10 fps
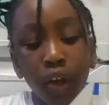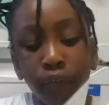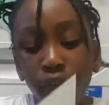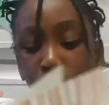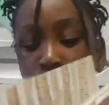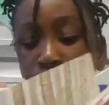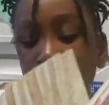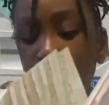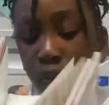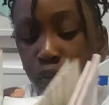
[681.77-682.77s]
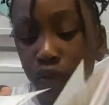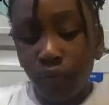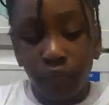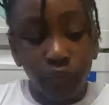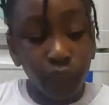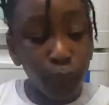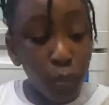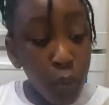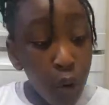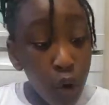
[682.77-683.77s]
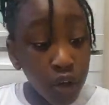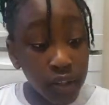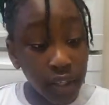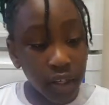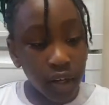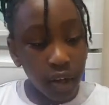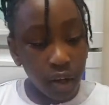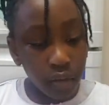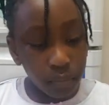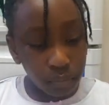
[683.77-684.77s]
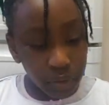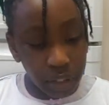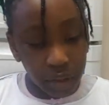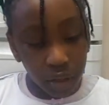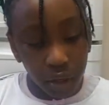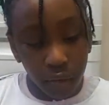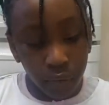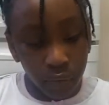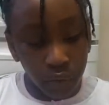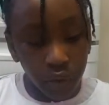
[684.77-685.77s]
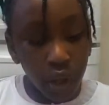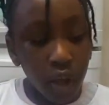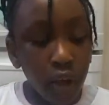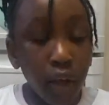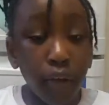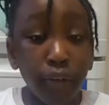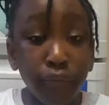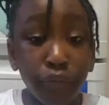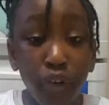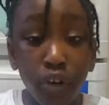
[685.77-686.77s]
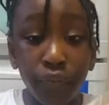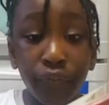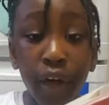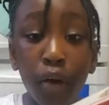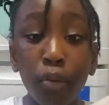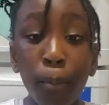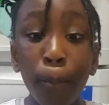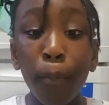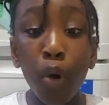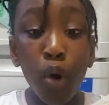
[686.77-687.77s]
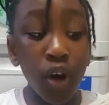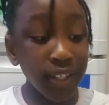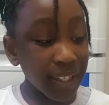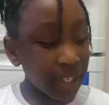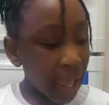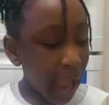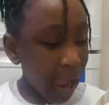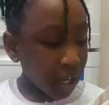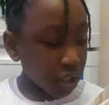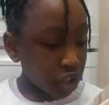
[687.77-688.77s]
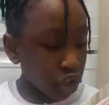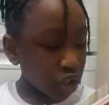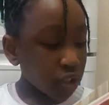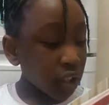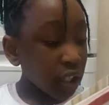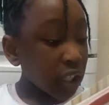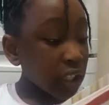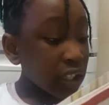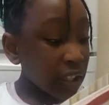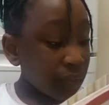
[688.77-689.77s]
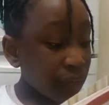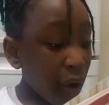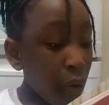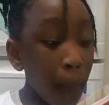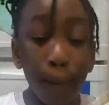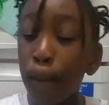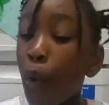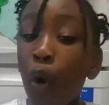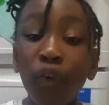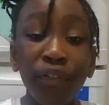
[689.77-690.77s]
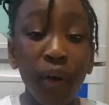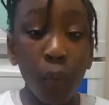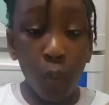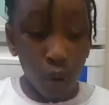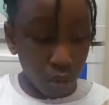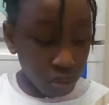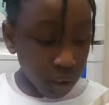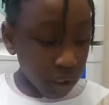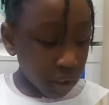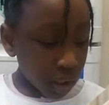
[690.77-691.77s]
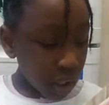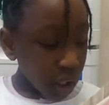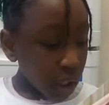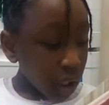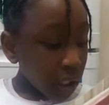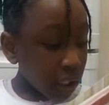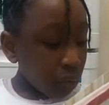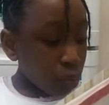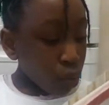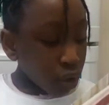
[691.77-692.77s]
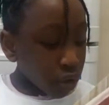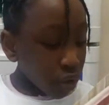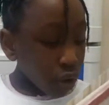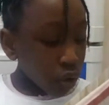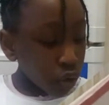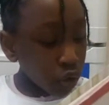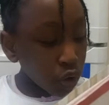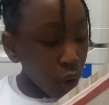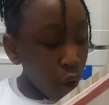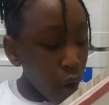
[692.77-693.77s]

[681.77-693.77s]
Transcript: Frog felt more than nervous. Frog felt more than anxious. He felt more than worried. He was so